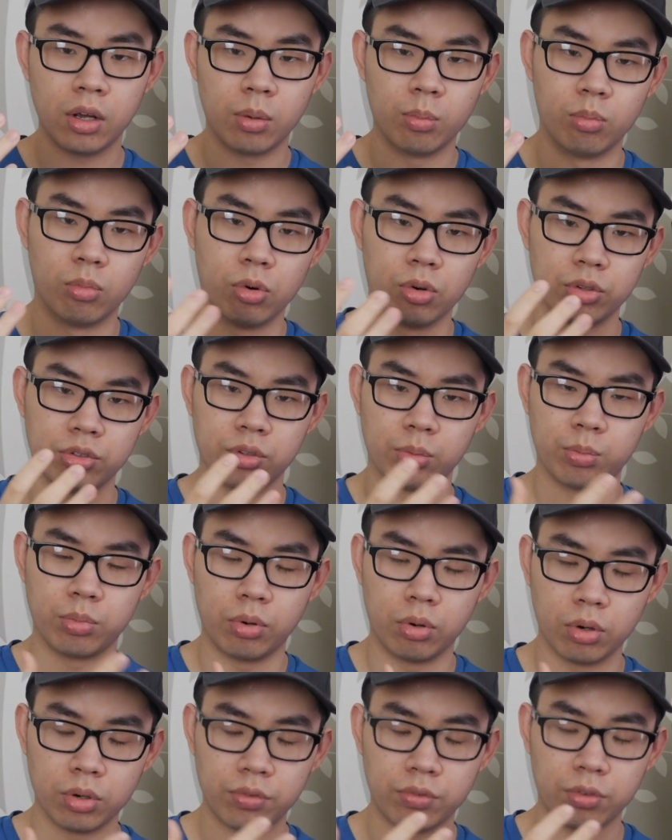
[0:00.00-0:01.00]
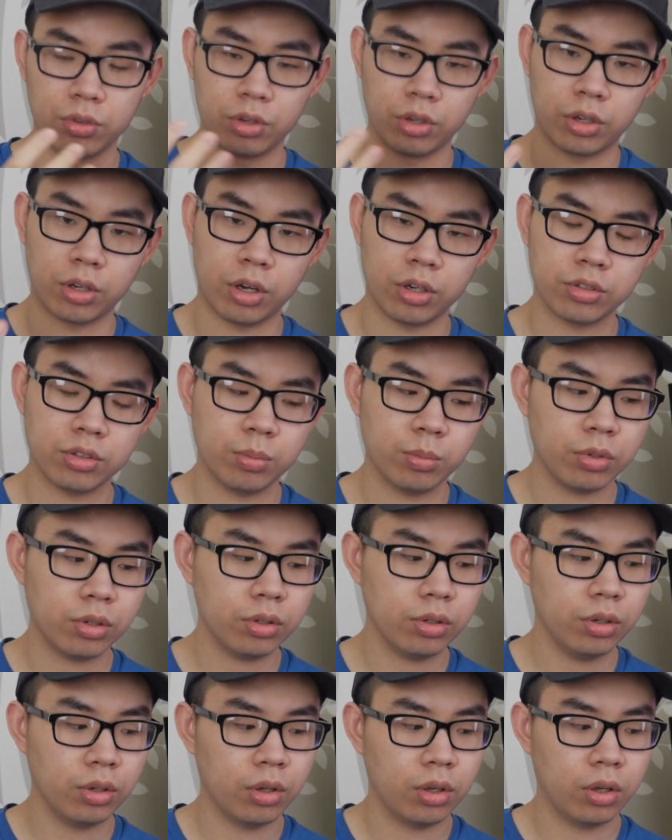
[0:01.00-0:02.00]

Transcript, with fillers: more support for the customer,